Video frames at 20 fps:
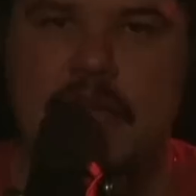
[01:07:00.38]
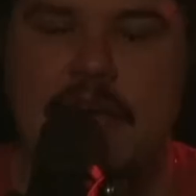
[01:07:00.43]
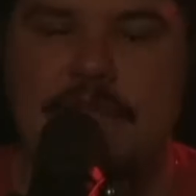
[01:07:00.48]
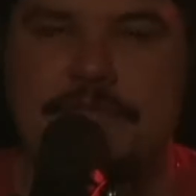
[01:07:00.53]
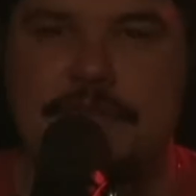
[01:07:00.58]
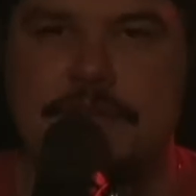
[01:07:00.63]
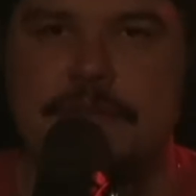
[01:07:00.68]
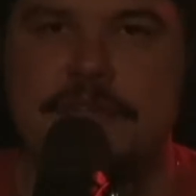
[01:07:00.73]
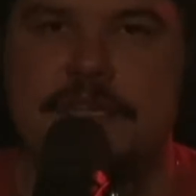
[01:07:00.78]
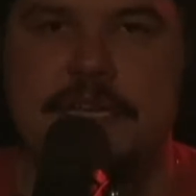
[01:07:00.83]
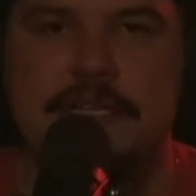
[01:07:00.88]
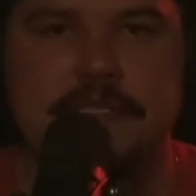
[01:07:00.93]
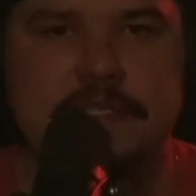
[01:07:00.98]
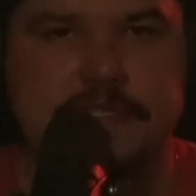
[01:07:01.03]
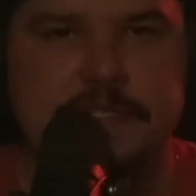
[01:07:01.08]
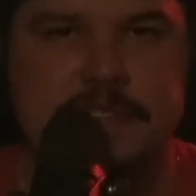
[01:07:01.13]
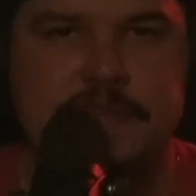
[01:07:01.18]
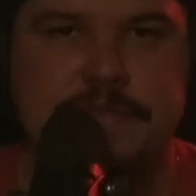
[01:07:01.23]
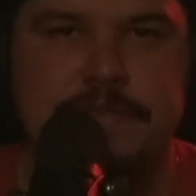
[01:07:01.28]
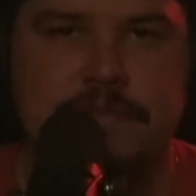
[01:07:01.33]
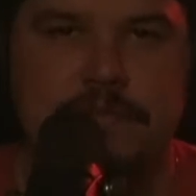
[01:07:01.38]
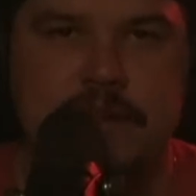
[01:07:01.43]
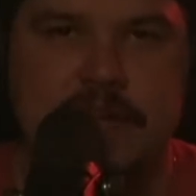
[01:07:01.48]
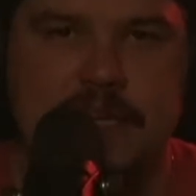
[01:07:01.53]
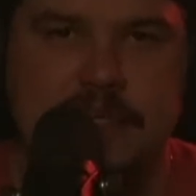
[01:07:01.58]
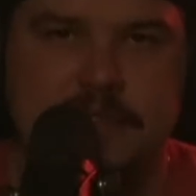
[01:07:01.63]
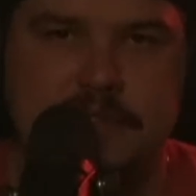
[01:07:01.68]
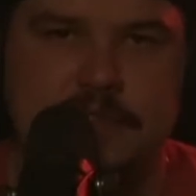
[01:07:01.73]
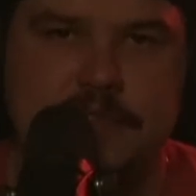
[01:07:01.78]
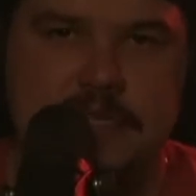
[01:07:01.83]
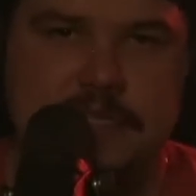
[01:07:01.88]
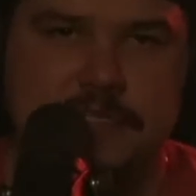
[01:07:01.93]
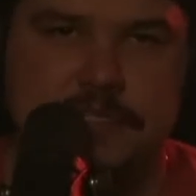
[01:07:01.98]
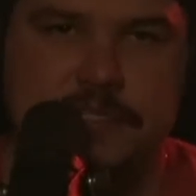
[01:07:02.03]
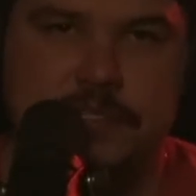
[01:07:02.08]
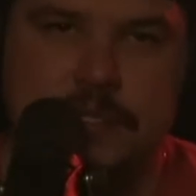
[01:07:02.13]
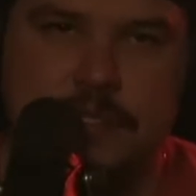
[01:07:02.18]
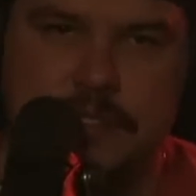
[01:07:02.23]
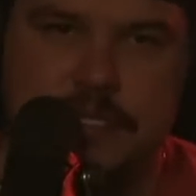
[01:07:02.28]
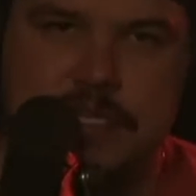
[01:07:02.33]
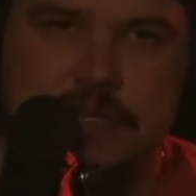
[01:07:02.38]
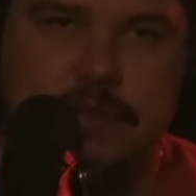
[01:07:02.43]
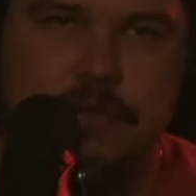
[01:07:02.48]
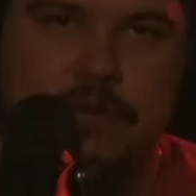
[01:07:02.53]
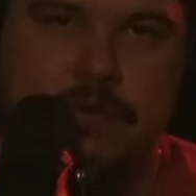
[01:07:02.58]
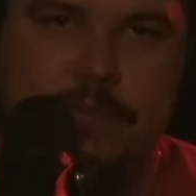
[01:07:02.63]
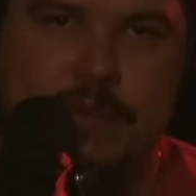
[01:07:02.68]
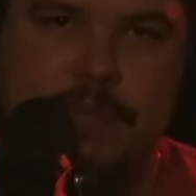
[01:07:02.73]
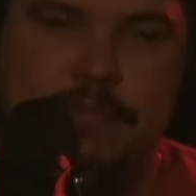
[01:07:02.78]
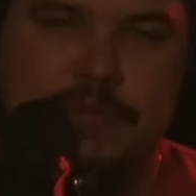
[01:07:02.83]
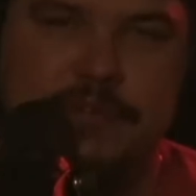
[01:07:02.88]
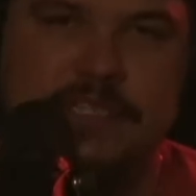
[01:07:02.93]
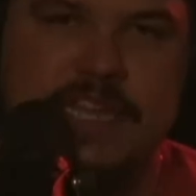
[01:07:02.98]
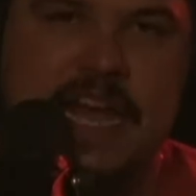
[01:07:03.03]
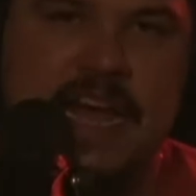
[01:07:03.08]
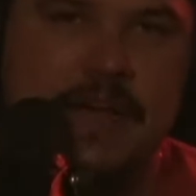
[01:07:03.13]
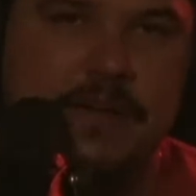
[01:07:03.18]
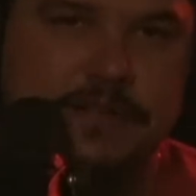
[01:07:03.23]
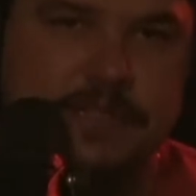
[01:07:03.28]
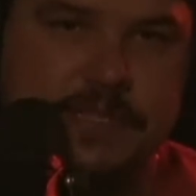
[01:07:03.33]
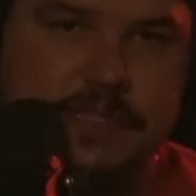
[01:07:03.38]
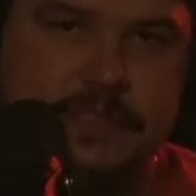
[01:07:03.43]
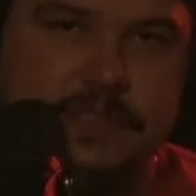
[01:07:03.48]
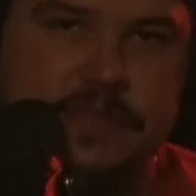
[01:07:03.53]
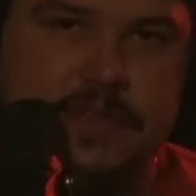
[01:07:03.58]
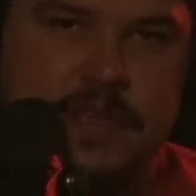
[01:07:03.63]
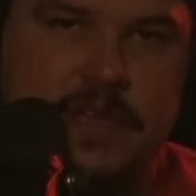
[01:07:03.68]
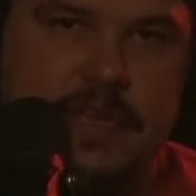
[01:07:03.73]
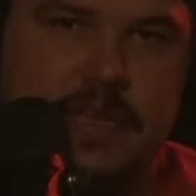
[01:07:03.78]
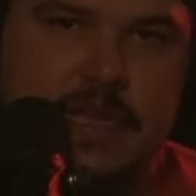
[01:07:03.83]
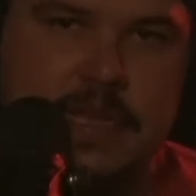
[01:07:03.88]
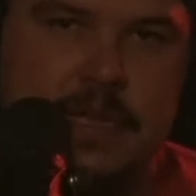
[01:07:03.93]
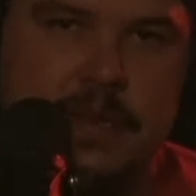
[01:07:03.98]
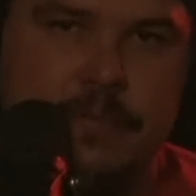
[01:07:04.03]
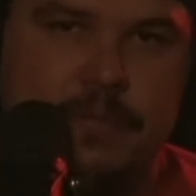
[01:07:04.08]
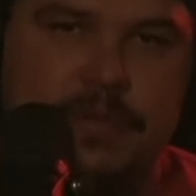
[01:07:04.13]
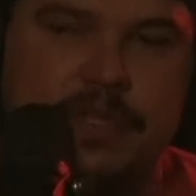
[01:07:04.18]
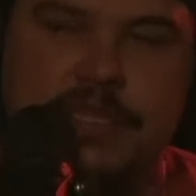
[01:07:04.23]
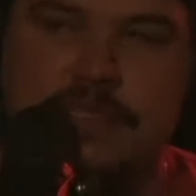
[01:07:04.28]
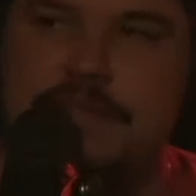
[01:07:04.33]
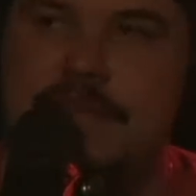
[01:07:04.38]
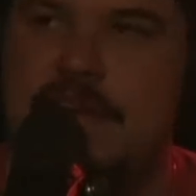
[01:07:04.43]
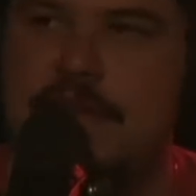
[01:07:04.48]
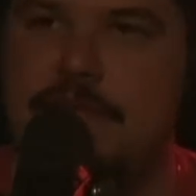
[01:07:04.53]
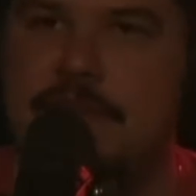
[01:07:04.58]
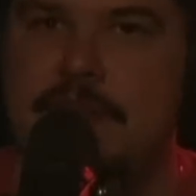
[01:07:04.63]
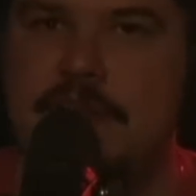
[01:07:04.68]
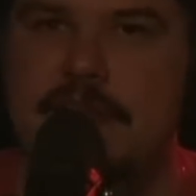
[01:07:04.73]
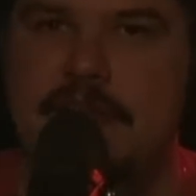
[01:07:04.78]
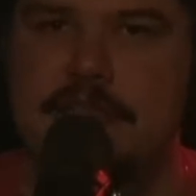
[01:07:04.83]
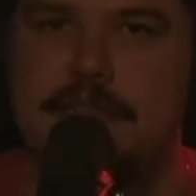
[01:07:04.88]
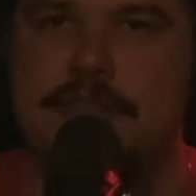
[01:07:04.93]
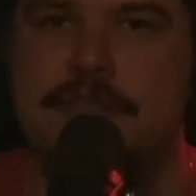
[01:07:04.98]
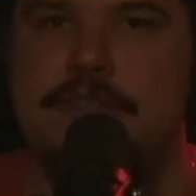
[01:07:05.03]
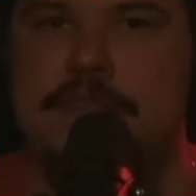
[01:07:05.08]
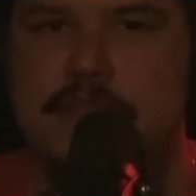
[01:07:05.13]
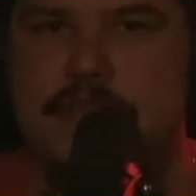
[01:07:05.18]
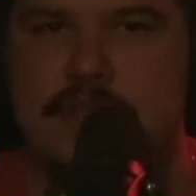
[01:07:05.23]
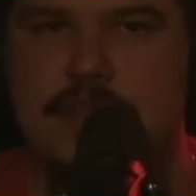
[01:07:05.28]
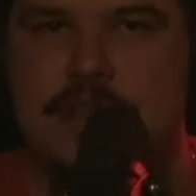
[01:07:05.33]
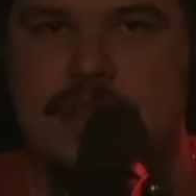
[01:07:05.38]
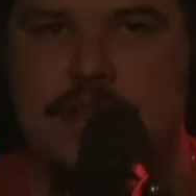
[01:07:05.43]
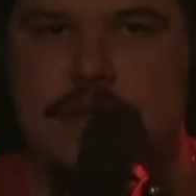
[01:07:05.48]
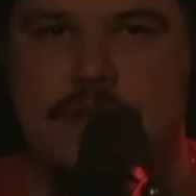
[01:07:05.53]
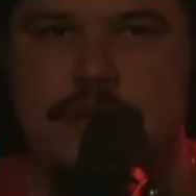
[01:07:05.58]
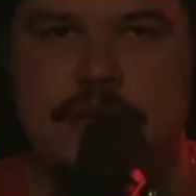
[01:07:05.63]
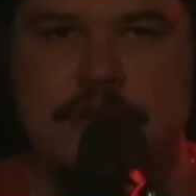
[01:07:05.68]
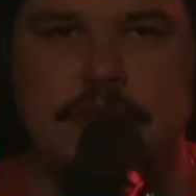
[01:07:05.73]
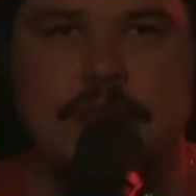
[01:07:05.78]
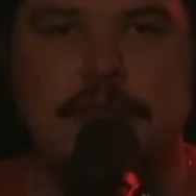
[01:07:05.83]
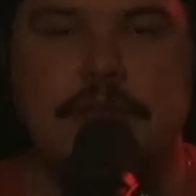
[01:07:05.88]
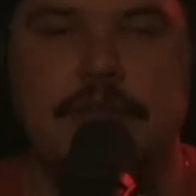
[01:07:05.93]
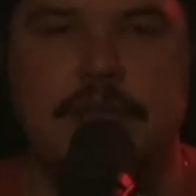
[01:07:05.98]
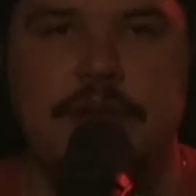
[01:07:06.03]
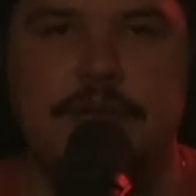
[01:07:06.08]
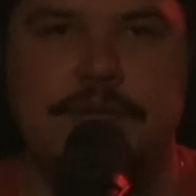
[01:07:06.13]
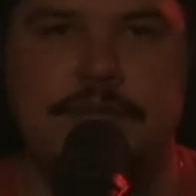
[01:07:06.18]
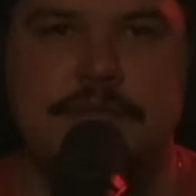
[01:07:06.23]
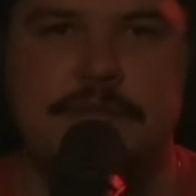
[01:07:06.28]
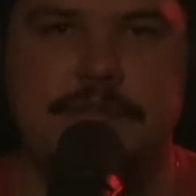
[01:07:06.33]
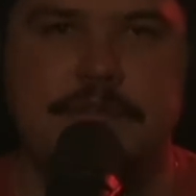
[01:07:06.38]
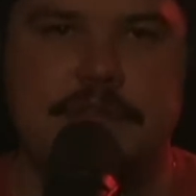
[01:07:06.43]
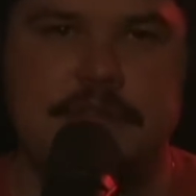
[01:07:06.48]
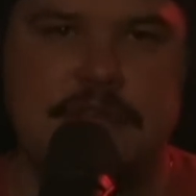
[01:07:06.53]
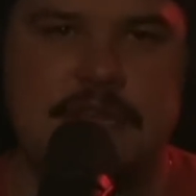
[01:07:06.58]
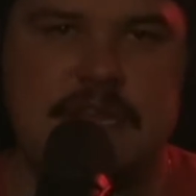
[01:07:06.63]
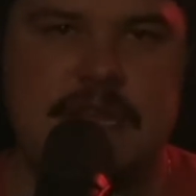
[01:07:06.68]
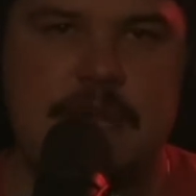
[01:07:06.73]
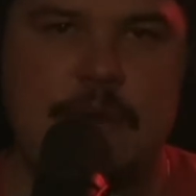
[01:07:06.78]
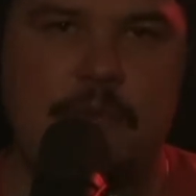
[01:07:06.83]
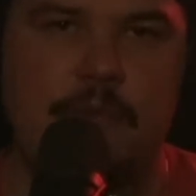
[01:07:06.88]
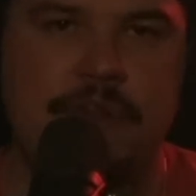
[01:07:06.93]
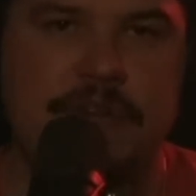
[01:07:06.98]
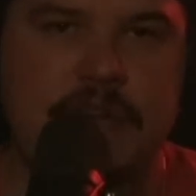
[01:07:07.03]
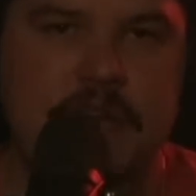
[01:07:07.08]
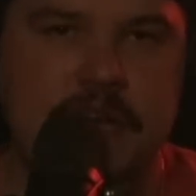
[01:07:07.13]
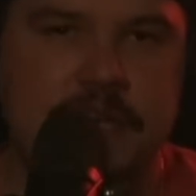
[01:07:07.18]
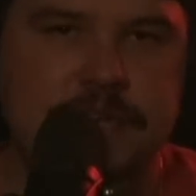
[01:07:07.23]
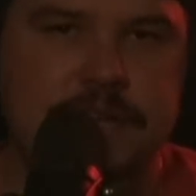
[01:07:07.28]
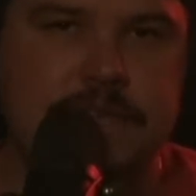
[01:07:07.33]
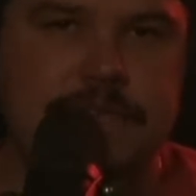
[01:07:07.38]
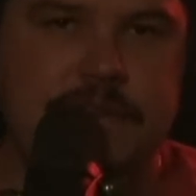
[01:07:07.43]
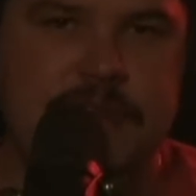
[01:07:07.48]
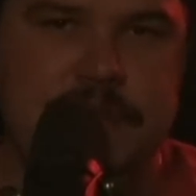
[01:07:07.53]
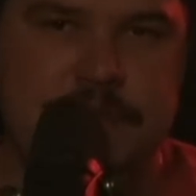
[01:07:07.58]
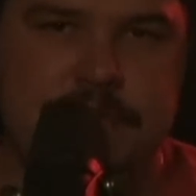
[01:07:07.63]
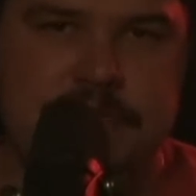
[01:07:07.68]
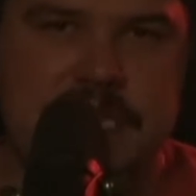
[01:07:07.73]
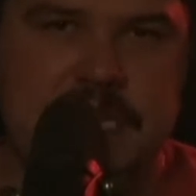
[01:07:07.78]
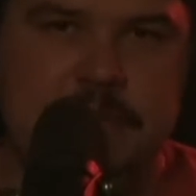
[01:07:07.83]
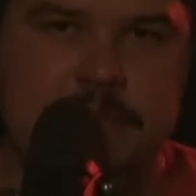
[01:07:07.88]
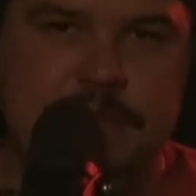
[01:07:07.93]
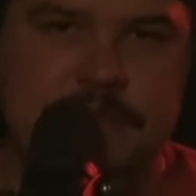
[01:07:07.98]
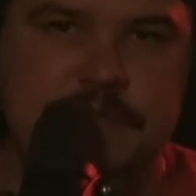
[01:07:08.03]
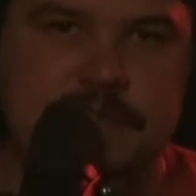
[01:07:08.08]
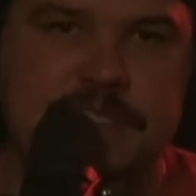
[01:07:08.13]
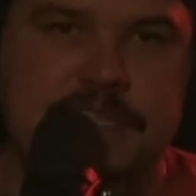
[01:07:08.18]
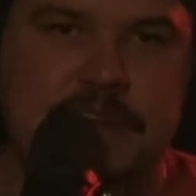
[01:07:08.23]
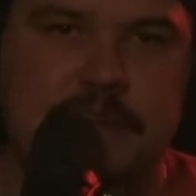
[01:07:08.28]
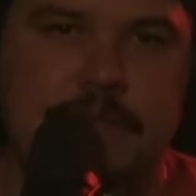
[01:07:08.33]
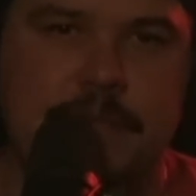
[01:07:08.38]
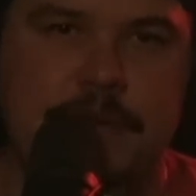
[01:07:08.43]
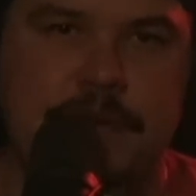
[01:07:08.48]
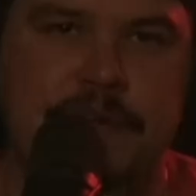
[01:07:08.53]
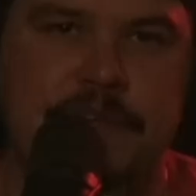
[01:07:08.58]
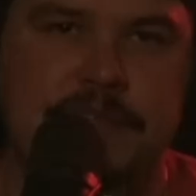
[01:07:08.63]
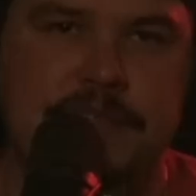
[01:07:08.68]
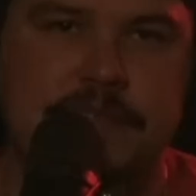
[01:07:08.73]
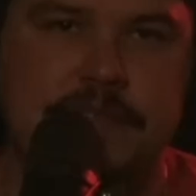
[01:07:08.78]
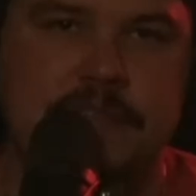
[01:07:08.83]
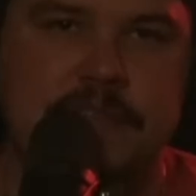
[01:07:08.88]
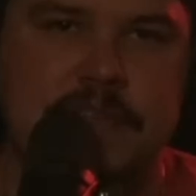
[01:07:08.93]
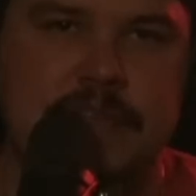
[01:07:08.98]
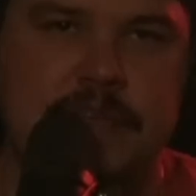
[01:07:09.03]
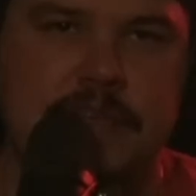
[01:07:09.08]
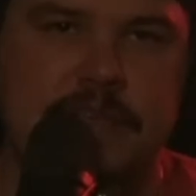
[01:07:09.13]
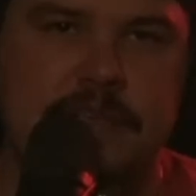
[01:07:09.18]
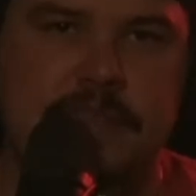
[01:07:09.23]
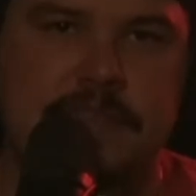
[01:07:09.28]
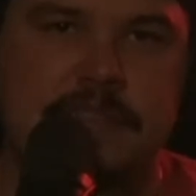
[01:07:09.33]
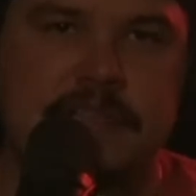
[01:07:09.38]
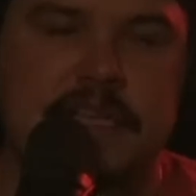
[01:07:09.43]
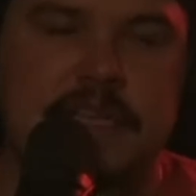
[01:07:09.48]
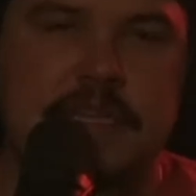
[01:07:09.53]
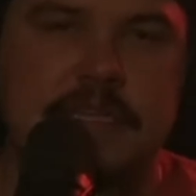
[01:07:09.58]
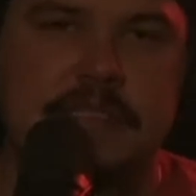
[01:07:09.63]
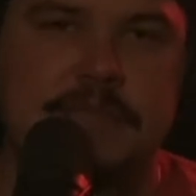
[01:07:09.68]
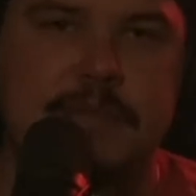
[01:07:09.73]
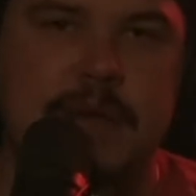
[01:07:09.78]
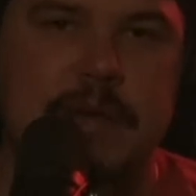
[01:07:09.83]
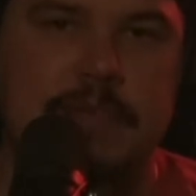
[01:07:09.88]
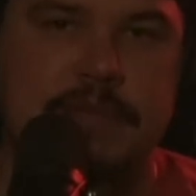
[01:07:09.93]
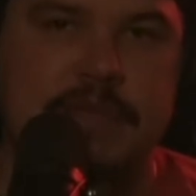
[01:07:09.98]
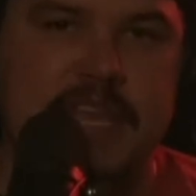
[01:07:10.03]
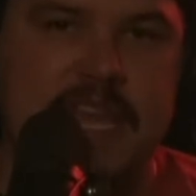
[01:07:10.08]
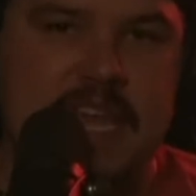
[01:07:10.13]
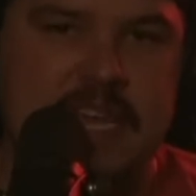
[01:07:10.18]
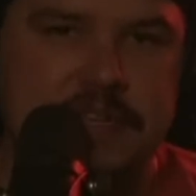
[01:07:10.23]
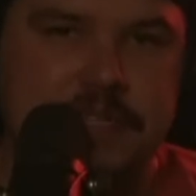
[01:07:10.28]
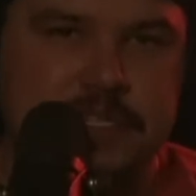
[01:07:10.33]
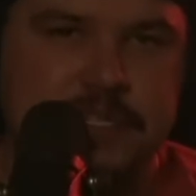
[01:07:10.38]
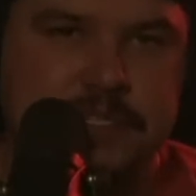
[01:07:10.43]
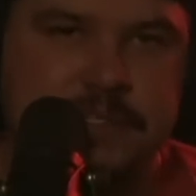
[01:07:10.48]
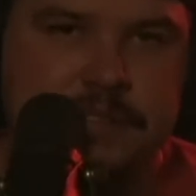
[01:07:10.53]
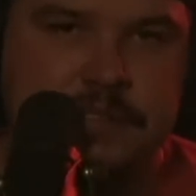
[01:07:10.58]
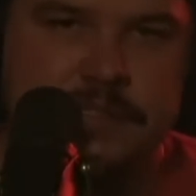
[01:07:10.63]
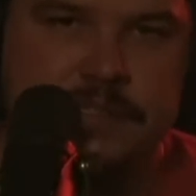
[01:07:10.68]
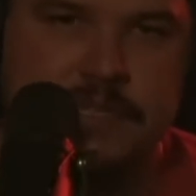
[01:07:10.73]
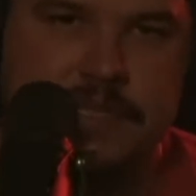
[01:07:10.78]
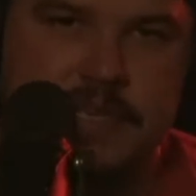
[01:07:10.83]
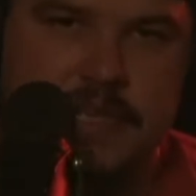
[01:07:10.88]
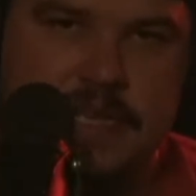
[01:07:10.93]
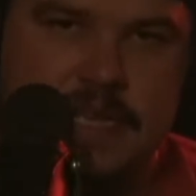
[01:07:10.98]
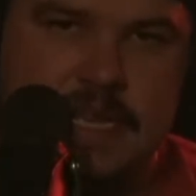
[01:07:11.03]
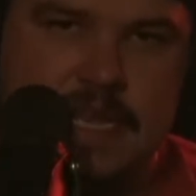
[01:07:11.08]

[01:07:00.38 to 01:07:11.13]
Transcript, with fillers: After dozens of arrests and searching cult members' houses, police found guns, hooded cloaks, 100 videotapes of ceremonies, Satanist publications,